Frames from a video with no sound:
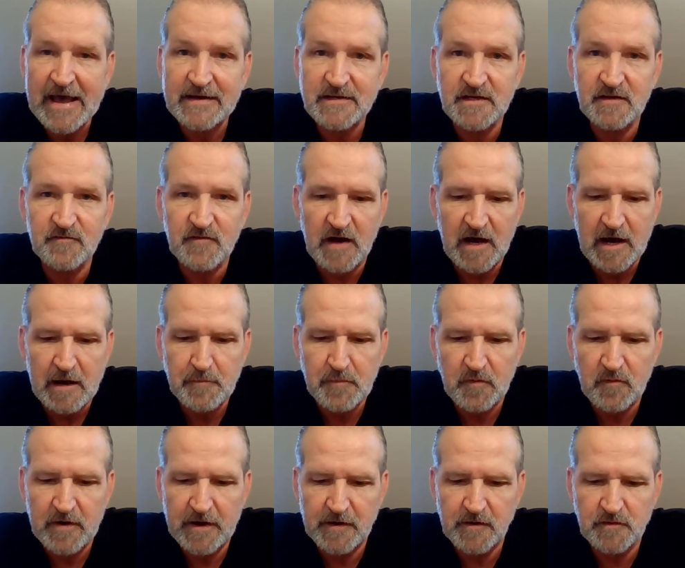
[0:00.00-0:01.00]
active
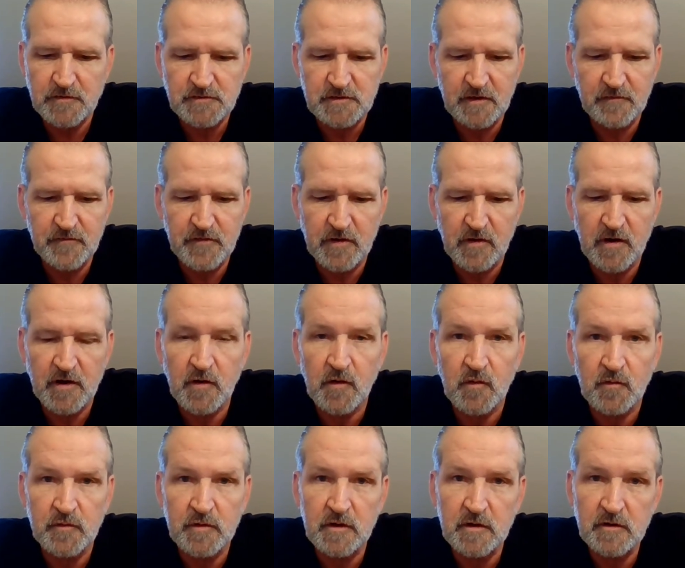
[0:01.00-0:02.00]
operators of their
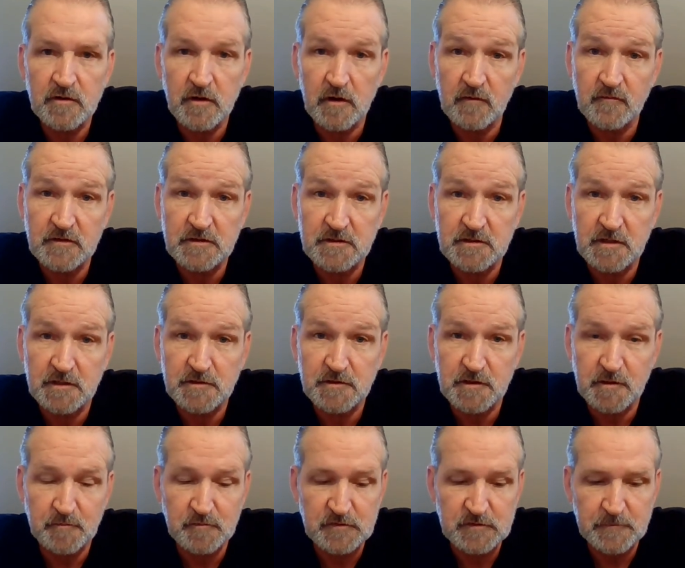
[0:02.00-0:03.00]
own nervous
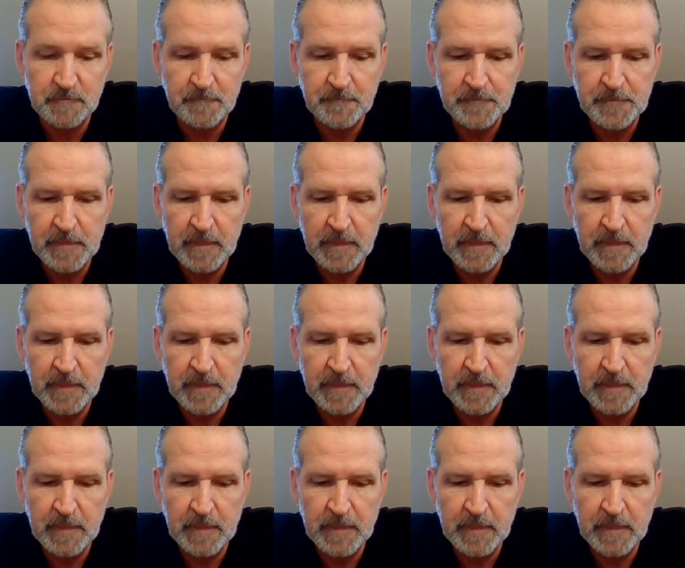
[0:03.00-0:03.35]
systems.